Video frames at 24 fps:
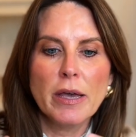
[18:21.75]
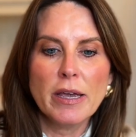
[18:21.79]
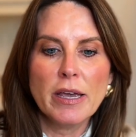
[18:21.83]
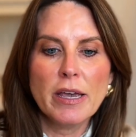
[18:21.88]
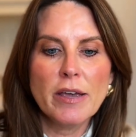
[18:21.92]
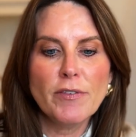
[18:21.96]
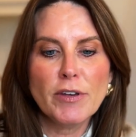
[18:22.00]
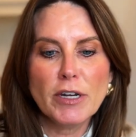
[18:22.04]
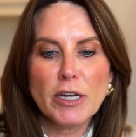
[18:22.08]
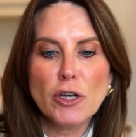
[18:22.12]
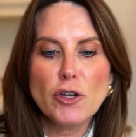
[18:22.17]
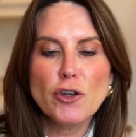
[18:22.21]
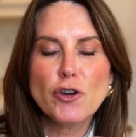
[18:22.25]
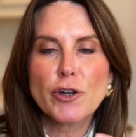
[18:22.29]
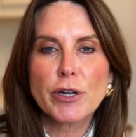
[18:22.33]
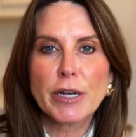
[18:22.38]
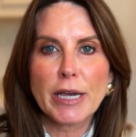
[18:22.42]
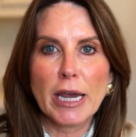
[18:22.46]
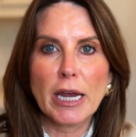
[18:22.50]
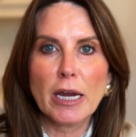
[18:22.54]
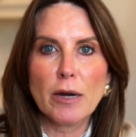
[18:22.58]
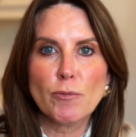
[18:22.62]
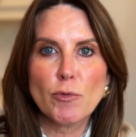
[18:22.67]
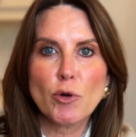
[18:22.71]
even in your
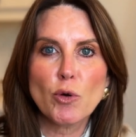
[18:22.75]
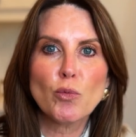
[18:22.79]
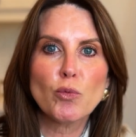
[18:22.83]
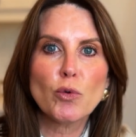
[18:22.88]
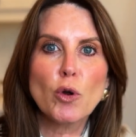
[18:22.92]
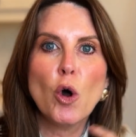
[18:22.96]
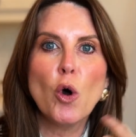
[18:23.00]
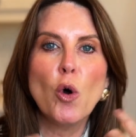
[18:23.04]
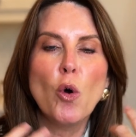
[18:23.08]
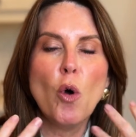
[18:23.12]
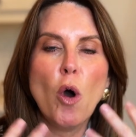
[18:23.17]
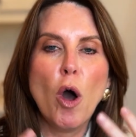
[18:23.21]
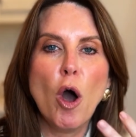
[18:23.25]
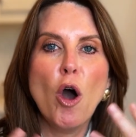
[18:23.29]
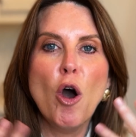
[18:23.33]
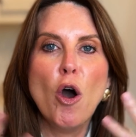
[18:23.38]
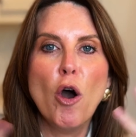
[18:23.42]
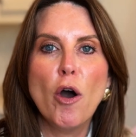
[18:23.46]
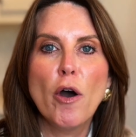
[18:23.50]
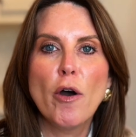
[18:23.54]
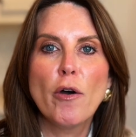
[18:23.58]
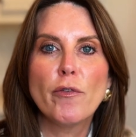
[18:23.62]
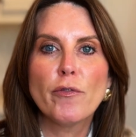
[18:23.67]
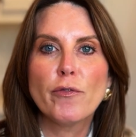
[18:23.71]
camera roll
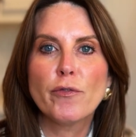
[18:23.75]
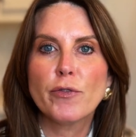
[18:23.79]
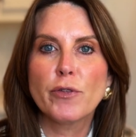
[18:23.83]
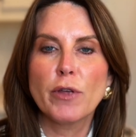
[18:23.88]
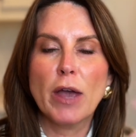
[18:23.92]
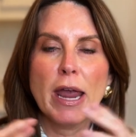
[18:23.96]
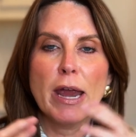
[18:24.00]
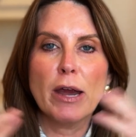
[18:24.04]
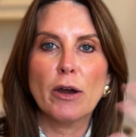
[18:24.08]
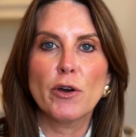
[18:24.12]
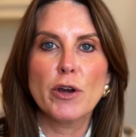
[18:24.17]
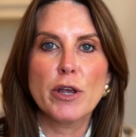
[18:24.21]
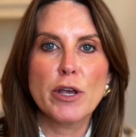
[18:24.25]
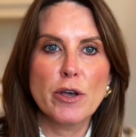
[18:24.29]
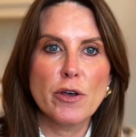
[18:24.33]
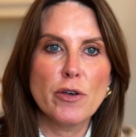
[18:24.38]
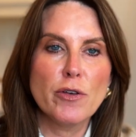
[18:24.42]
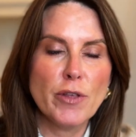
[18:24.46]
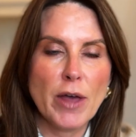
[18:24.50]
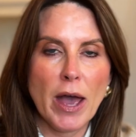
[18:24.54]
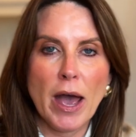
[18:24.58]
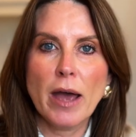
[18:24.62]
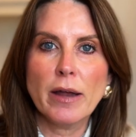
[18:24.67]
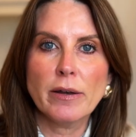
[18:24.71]
of the
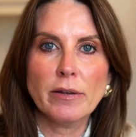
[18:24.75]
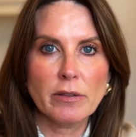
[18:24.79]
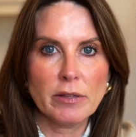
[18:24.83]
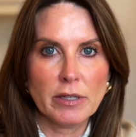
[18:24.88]
area that